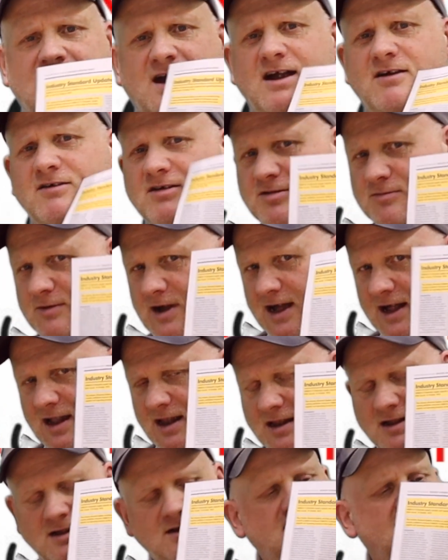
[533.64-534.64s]
there as
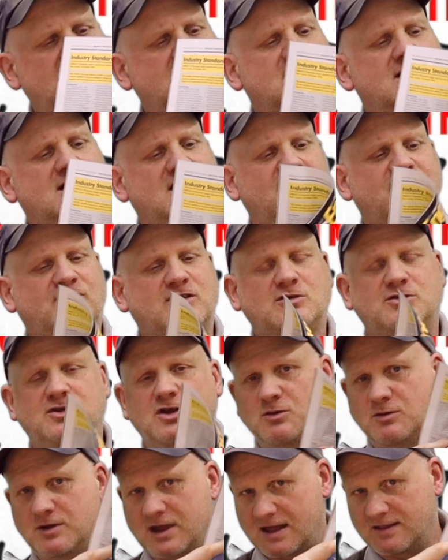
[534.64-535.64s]
well. If you
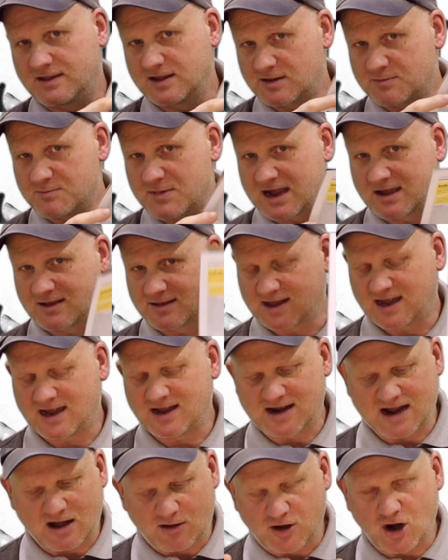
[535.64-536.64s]
do get this
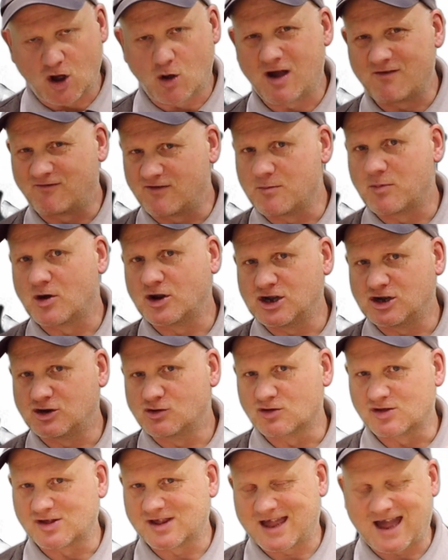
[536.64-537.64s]
magazine, now I know everybody
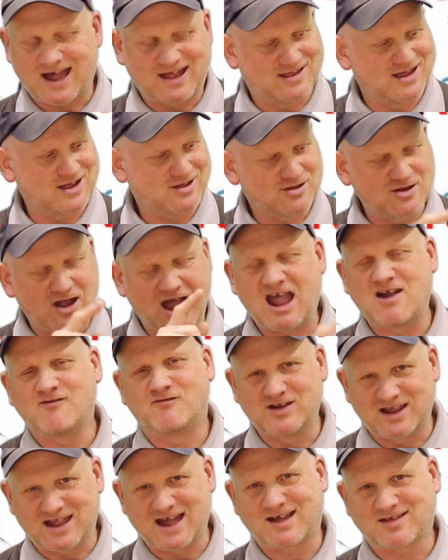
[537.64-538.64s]
doesn't get this, not
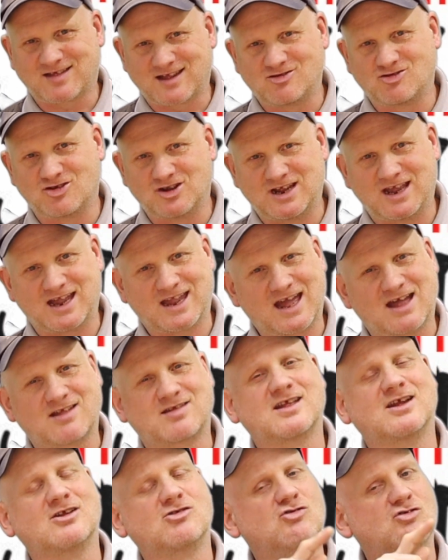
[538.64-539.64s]
every gas engineer
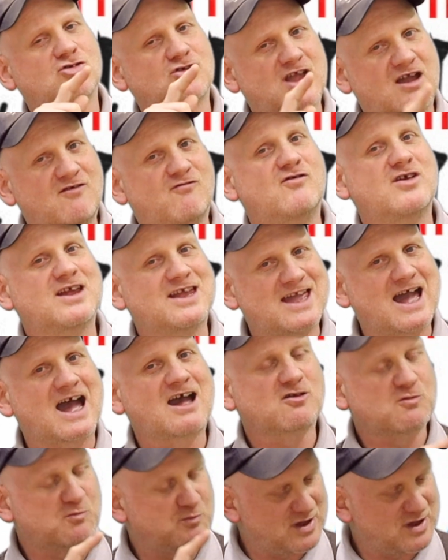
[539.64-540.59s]
gets it, just every gas